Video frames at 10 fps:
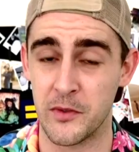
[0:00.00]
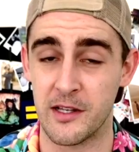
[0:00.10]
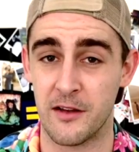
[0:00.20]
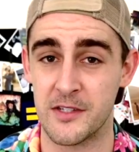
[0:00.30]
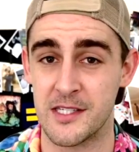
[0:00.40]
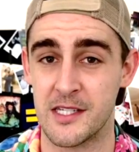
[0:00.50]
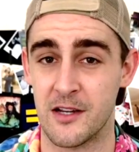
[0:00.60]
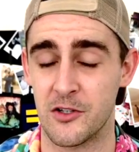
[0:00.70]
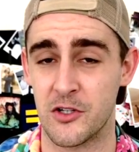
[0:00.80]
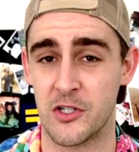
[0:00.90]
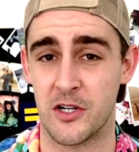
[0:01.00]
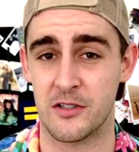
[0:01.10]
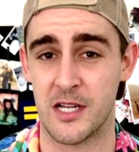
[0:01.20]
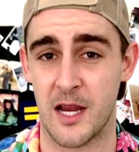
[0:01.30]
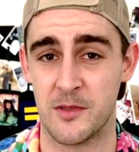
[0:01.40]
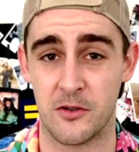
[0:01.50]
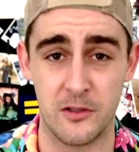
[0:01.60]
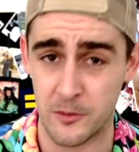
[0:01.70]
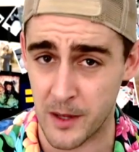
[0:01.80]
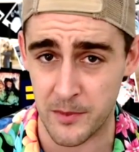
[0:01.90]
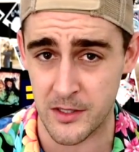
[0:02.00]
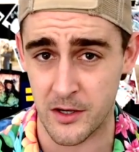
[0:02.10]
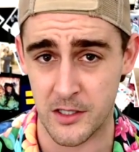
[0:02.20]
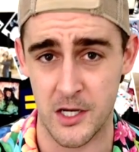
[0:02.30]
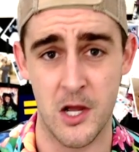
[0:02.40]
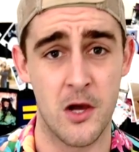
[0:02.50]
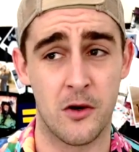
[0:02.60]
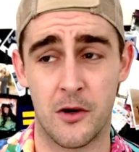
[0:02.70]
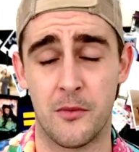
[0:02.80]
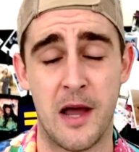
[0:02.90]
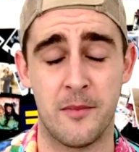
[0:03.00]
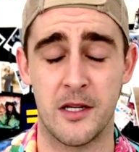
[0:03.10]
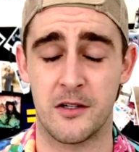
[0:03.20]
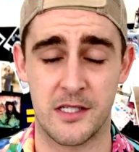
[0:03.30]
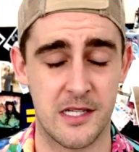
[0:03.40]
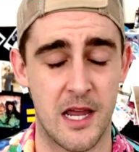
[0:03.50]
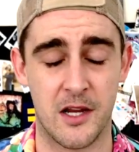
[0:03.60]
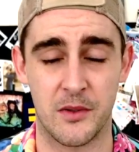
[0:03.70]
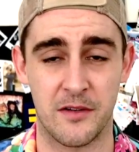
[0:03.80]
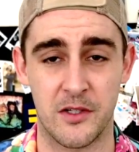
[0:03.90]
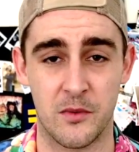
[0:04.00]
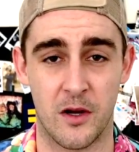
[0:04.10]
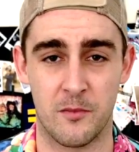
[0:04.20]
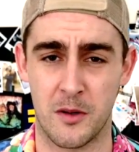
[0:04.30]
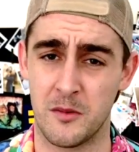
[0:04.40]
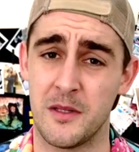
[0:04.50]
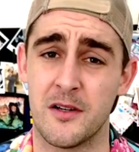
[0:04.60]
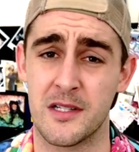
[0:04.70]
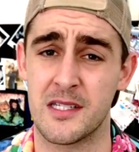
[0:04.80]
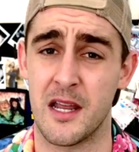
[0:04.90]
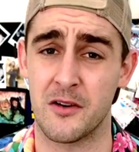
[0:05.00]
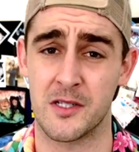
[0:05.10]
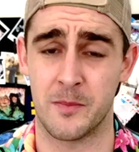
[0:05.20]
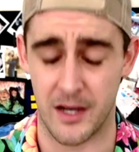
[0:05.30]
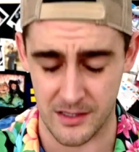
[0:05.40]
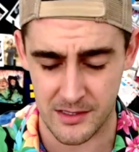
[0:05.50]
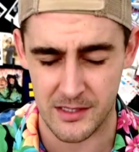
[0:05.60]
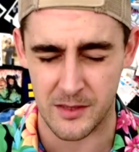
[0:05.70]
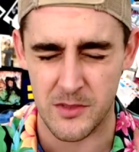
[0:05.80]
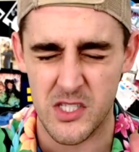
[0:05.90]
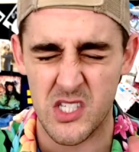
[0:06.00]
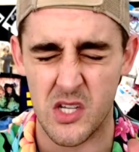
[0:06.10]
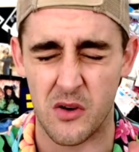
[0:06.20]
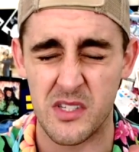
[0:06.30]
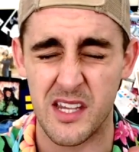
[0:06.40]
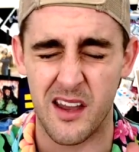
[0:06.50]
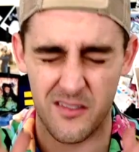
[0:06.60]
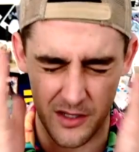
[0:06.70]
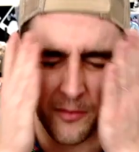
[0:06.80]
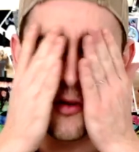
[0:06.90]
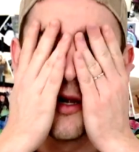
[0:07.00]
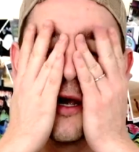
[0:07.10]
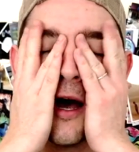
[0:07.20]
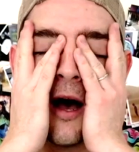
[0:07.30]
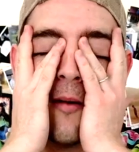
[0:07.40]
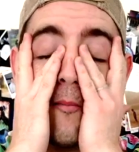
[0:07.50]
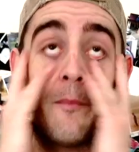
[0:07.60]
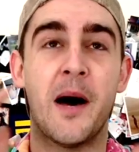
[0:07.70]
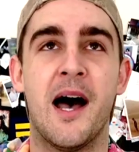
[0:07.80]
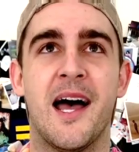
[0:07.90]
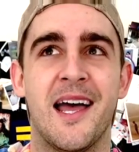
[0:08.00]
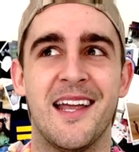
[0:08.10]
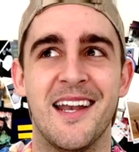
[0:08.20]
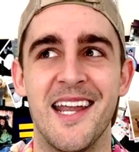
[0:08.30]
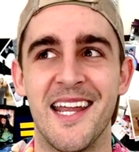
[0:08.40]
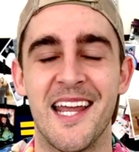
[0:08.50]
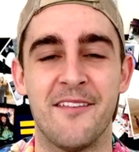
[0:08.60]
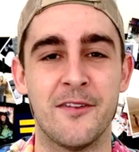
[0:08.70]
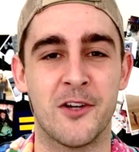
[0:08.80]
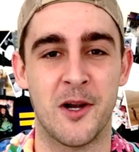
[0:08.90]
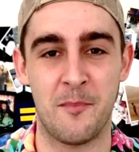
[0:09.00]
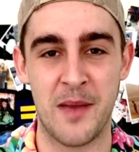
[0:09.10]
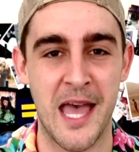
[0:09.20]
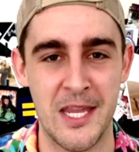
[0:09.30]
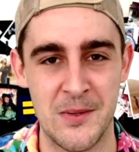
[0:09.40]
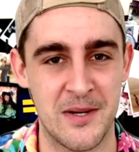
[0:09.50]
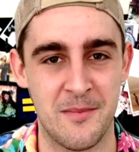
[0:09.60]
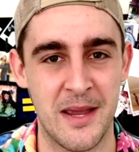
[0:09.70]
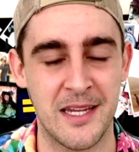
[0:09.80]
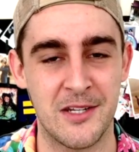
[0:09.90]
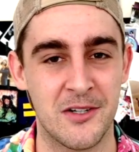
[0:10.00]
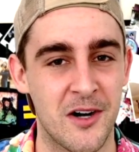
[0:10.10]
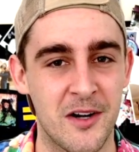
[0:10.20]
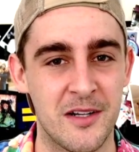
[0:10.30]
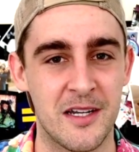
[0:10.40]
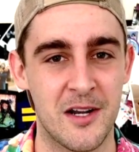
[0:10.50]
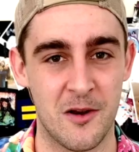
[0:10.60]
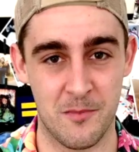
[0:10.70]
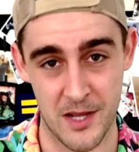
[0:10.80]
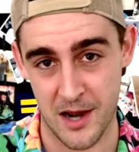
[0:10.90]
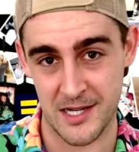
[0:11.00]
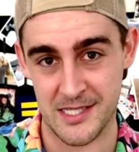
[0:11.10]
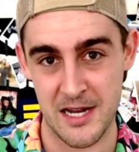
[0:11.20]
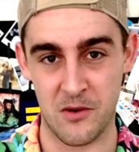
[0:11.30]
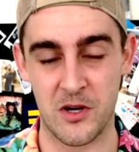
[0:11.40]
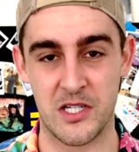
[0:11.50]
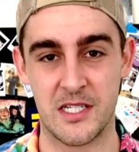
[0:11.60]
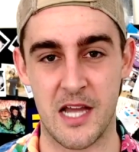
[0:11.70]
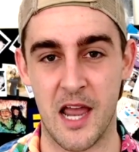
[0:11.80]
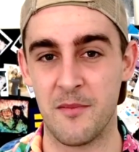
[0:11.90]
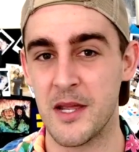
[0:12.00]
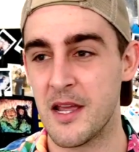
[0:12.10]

would love to see on your journal tapes, or a little puppy dog, or a rabbit, or a snake, or whatever you want, probably not a snake or spiders because I'm so scared of them. But if you've got a pet you want to make your own, you know, Bianca style washi tape,